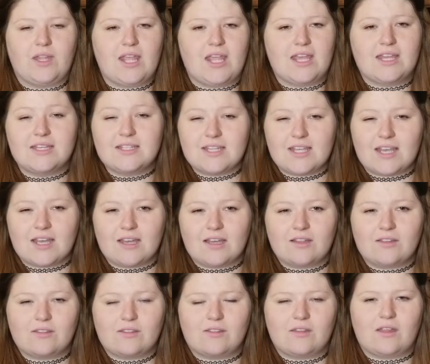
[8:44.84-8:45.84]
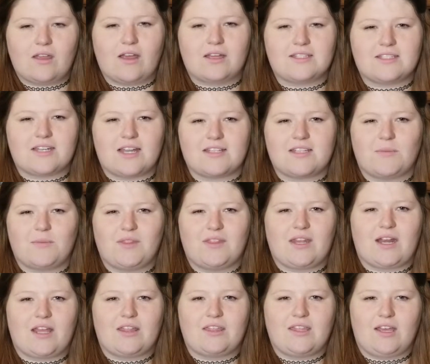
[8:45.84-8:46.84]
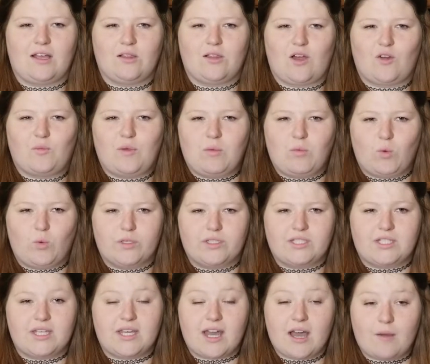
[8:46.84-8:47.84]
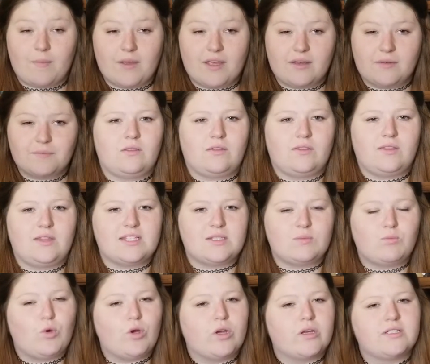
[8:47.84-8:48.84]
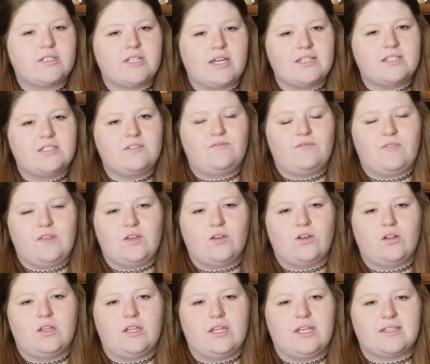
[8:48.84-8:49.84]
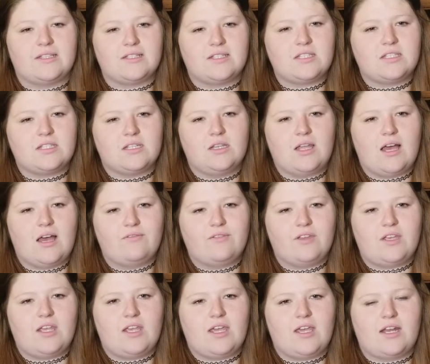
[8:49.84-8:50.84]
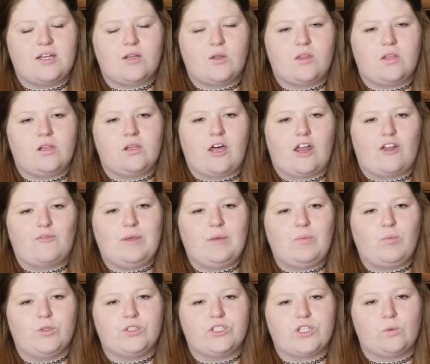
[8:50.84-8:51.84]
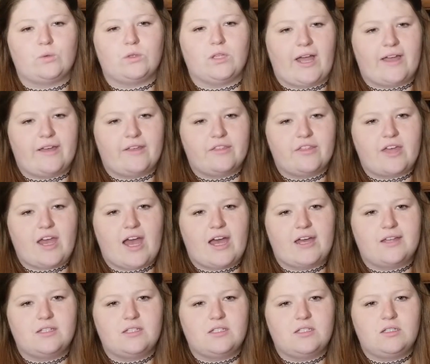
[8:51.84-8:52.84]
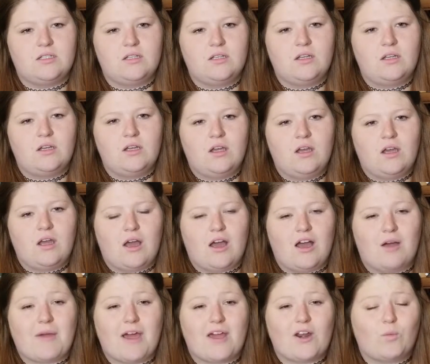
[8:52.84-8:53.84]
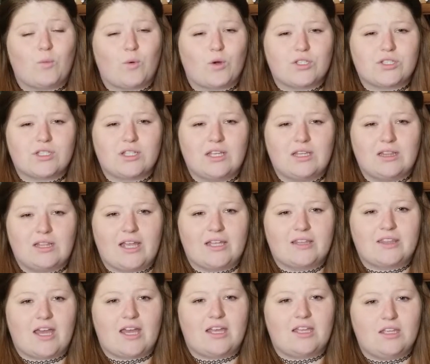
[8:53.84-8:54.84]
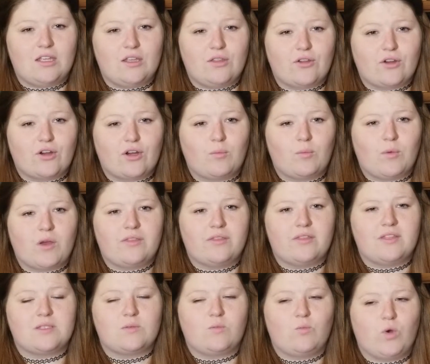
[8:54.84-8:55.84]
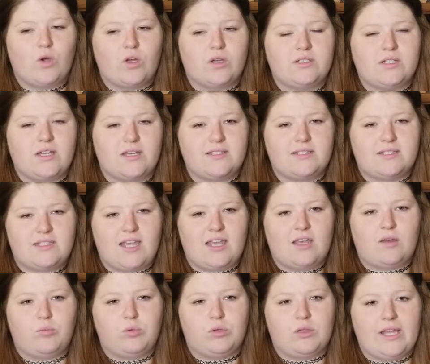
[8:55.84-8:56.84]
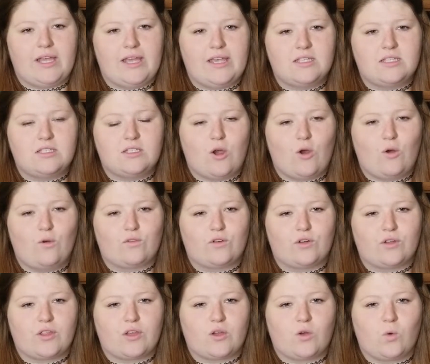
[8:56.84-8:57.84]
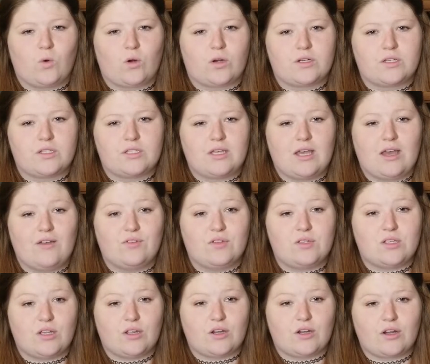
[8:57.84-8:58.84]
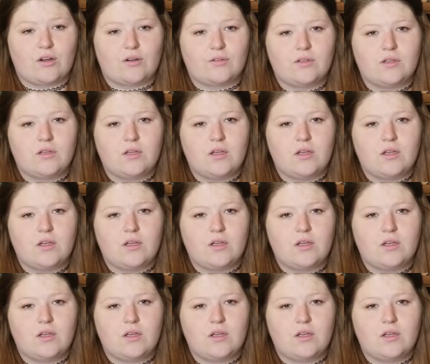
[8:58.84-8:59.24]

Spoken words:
ending. It's not something that I think a lot of people would see coming. This book does feel insta-lovey, and I know that a lot of people don't like that. I don't personally like that either, but this book does take place over the course of a year,